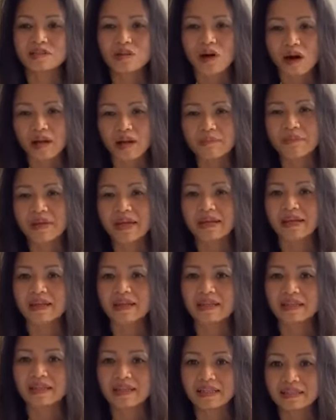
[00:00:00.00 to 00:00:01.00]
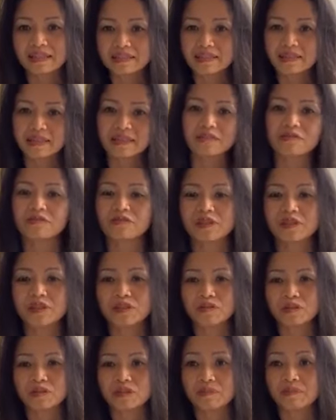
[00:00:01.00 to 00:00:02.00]
not making it easy for
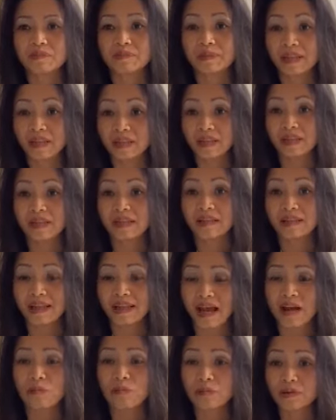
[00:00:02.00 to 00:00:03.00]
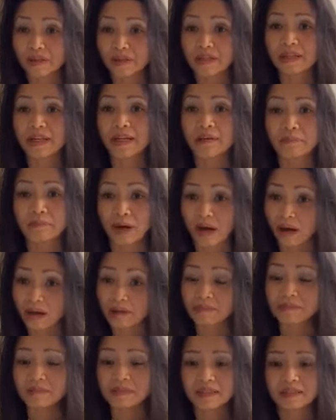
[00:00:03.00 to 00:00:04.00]
you to be that working
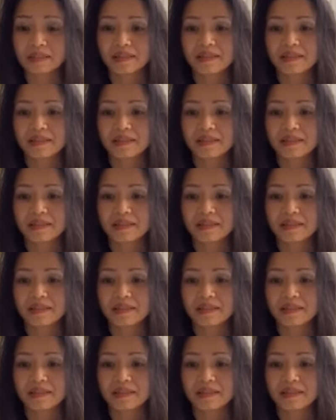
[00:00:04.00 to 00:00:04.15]
mom,